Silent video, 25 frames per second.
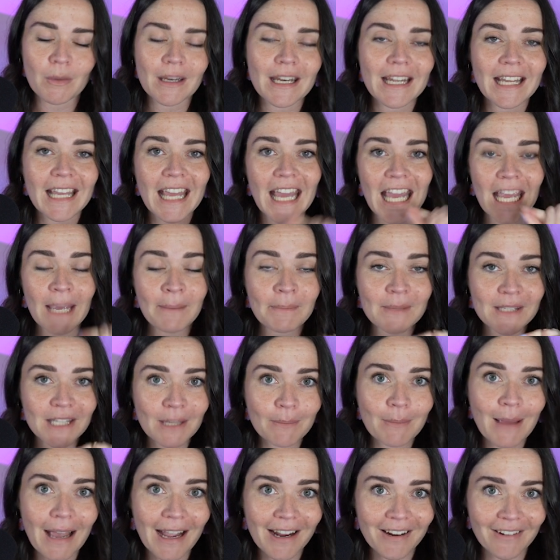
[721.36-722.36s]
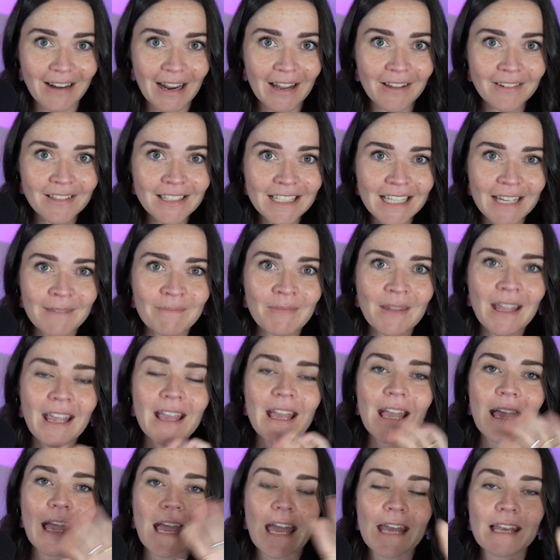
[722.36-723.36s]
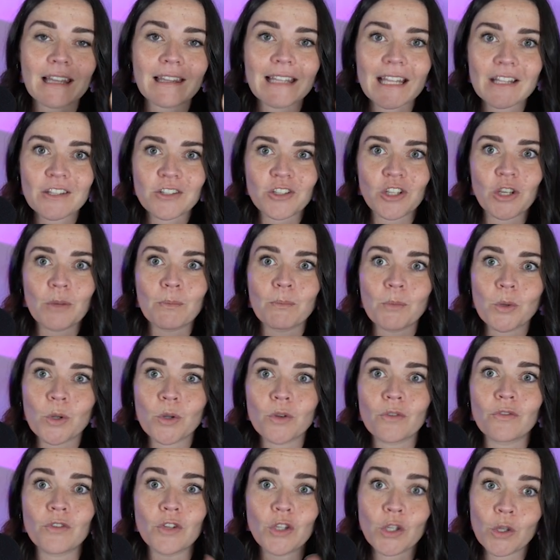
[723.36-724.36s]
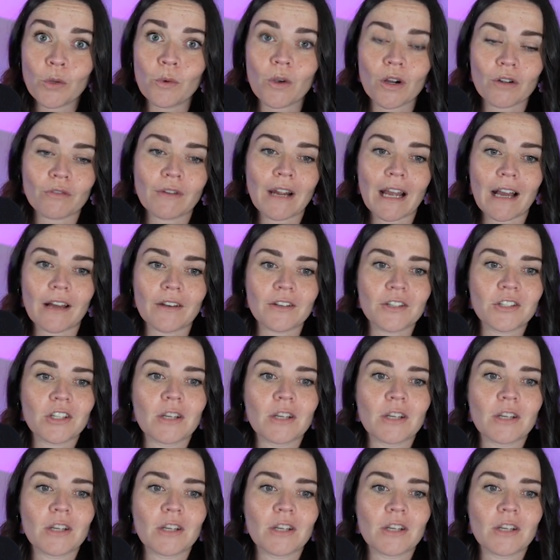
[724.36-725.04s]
but it keeps the background and lets you move you around.